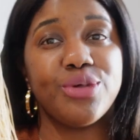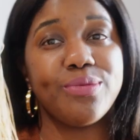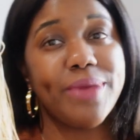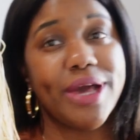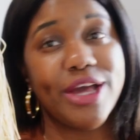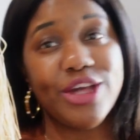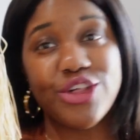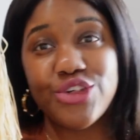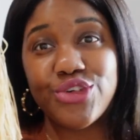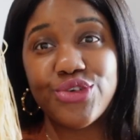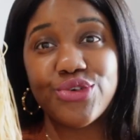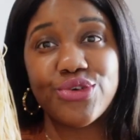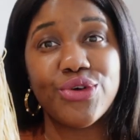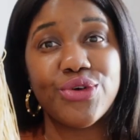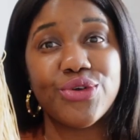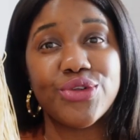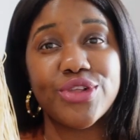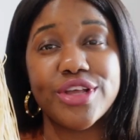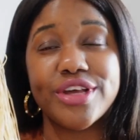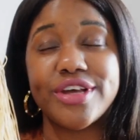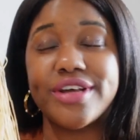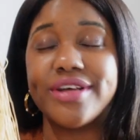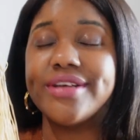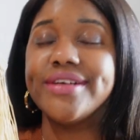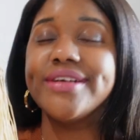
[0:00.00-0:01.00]
my
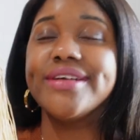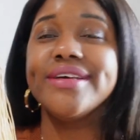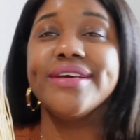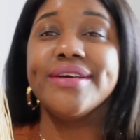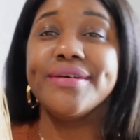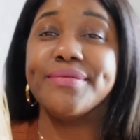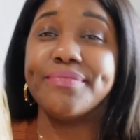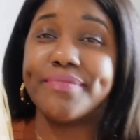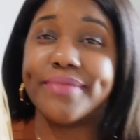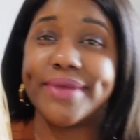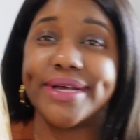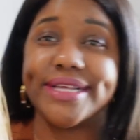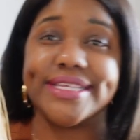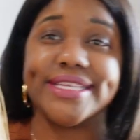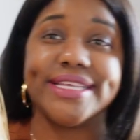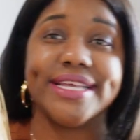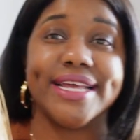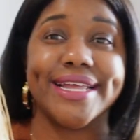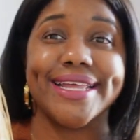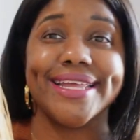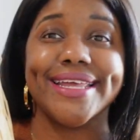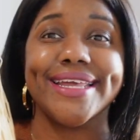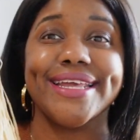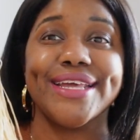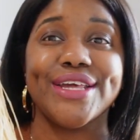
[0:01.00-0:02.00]
stroller, my
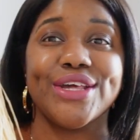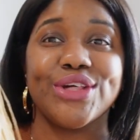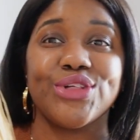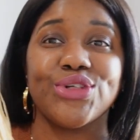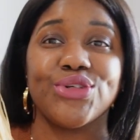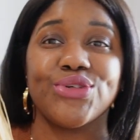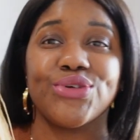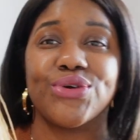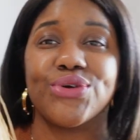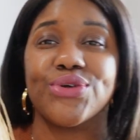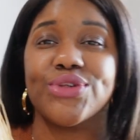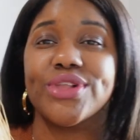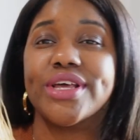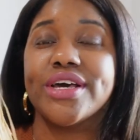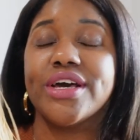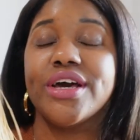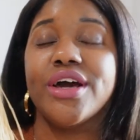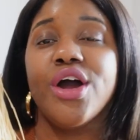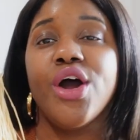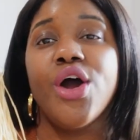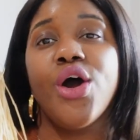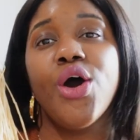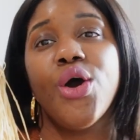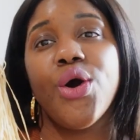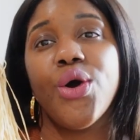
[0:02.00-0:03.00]
son in his stroller,
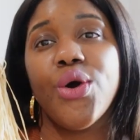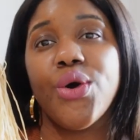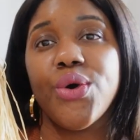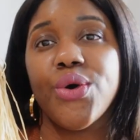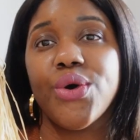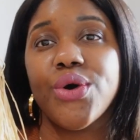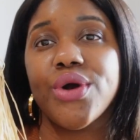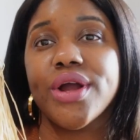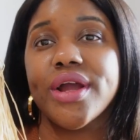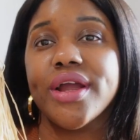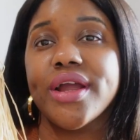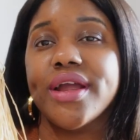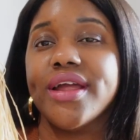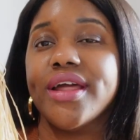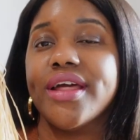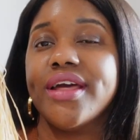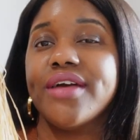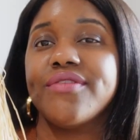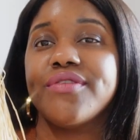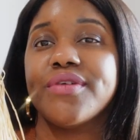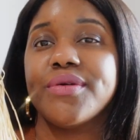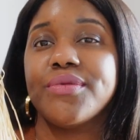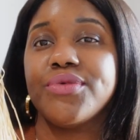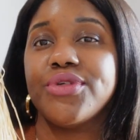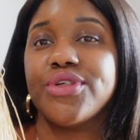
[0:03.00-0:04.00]
or
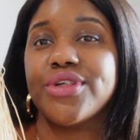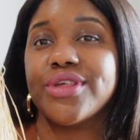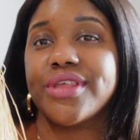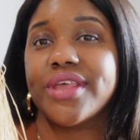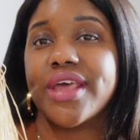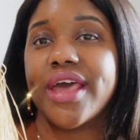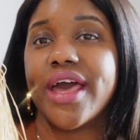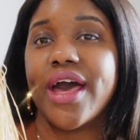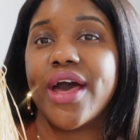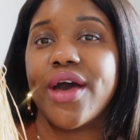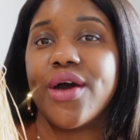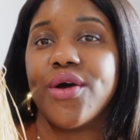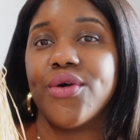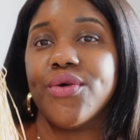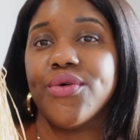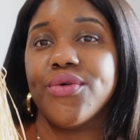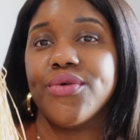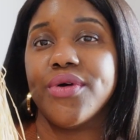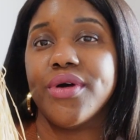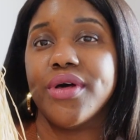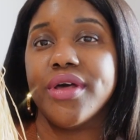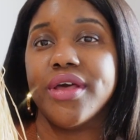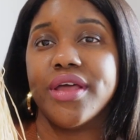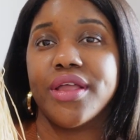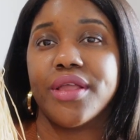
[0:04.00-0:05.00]
if I'm just out
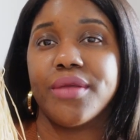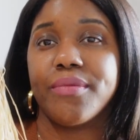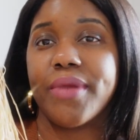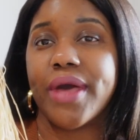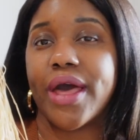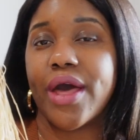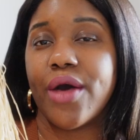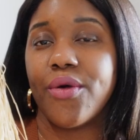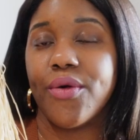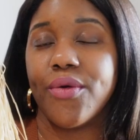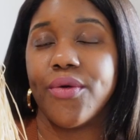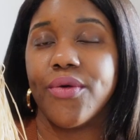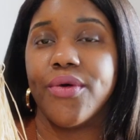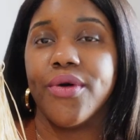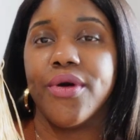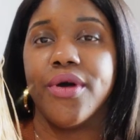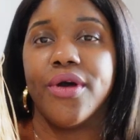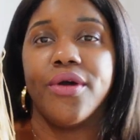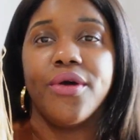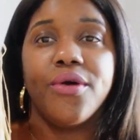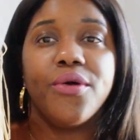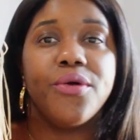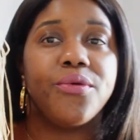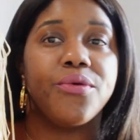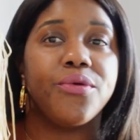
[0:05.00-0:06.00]
and about
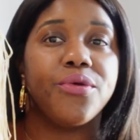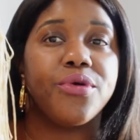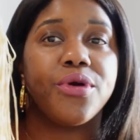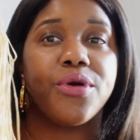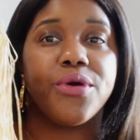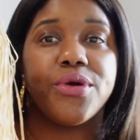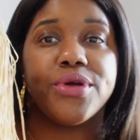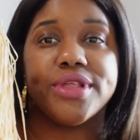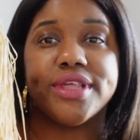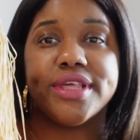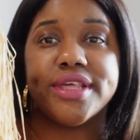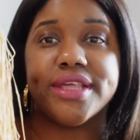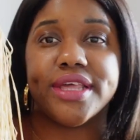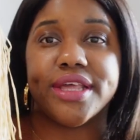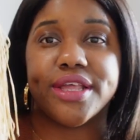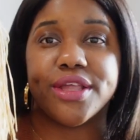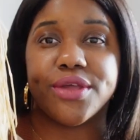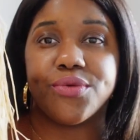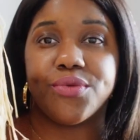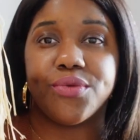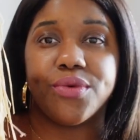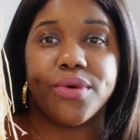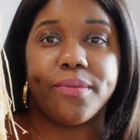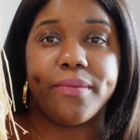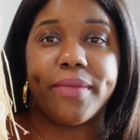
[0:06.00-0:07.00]
going to
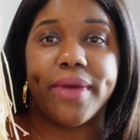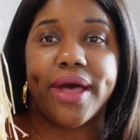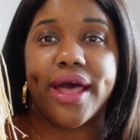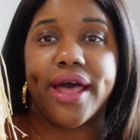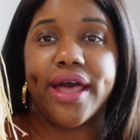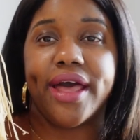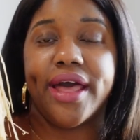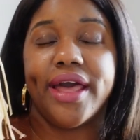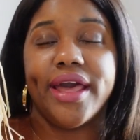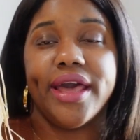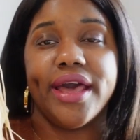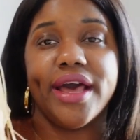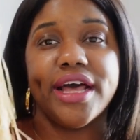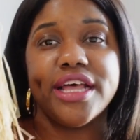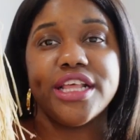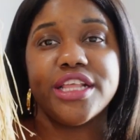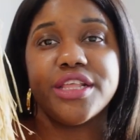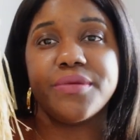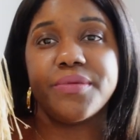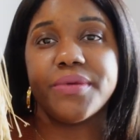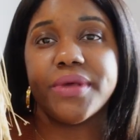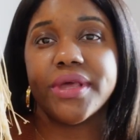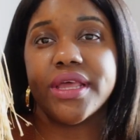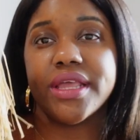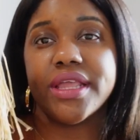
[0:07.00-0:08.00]
dinner with my
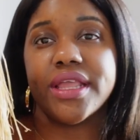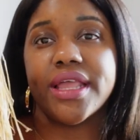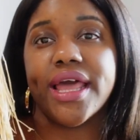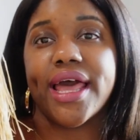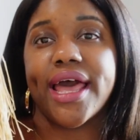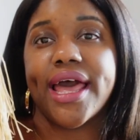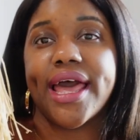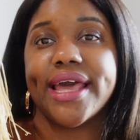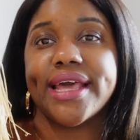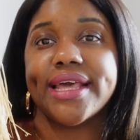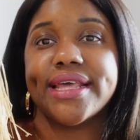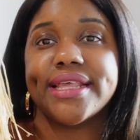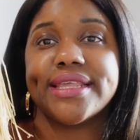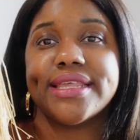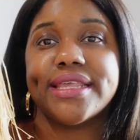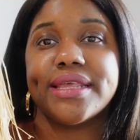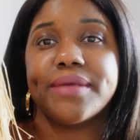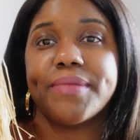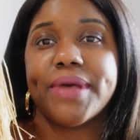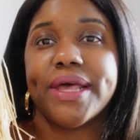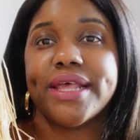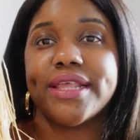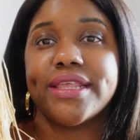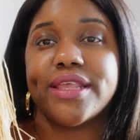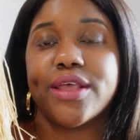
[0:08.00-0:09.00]
husband, I can see
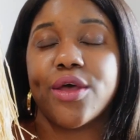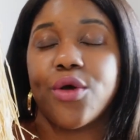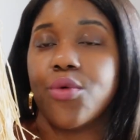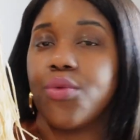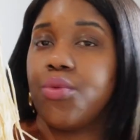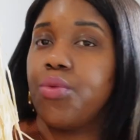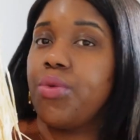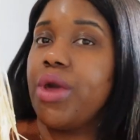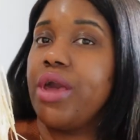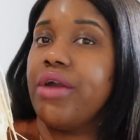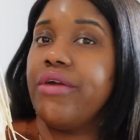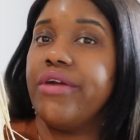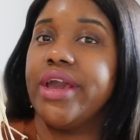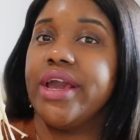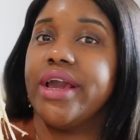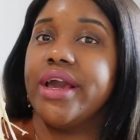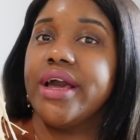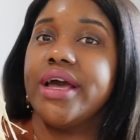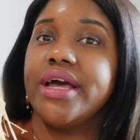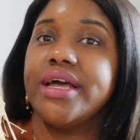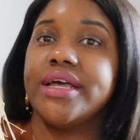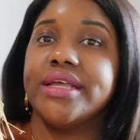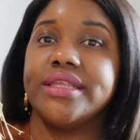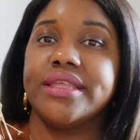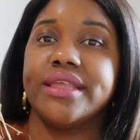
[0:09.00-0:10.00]
myself wearing
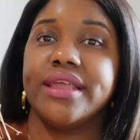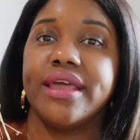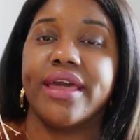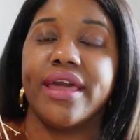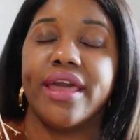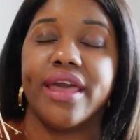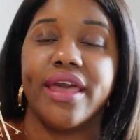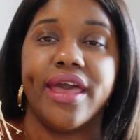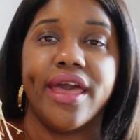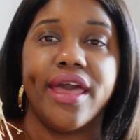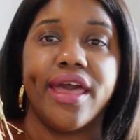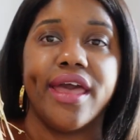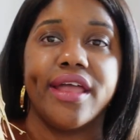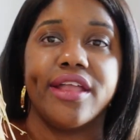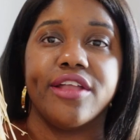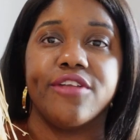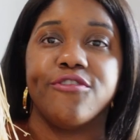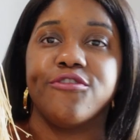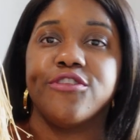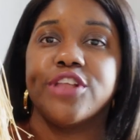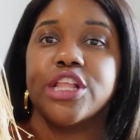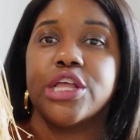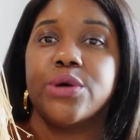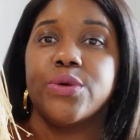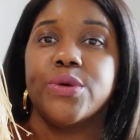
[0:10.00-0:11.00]
a tan
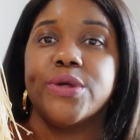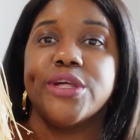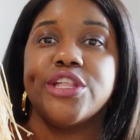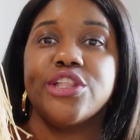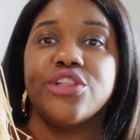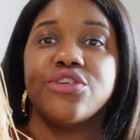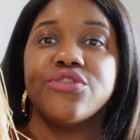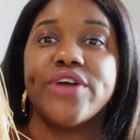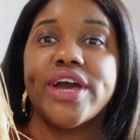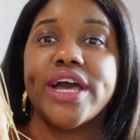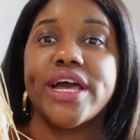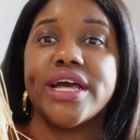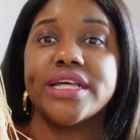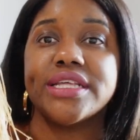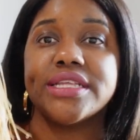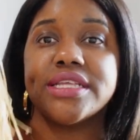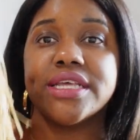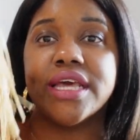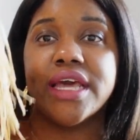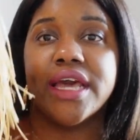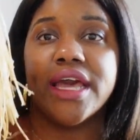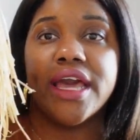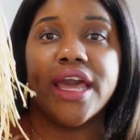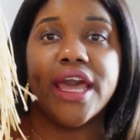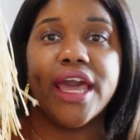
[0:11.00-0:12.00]
flowy dress
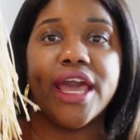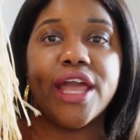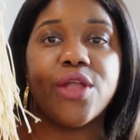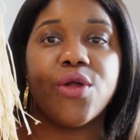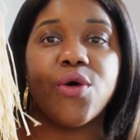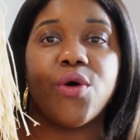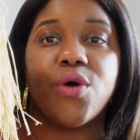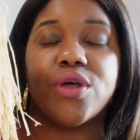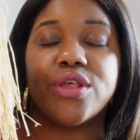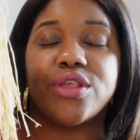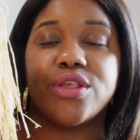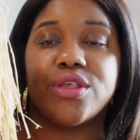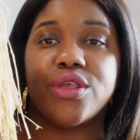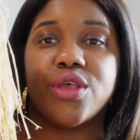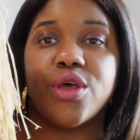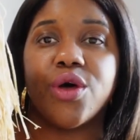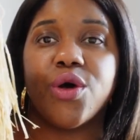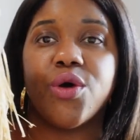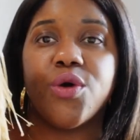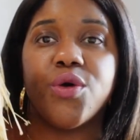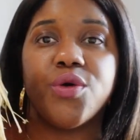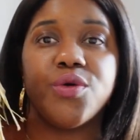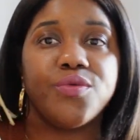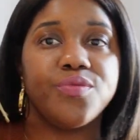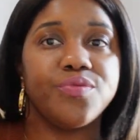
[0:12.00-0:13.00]
and
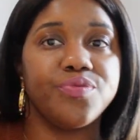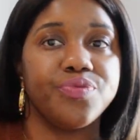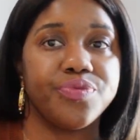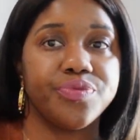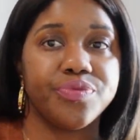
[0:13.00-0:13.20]
also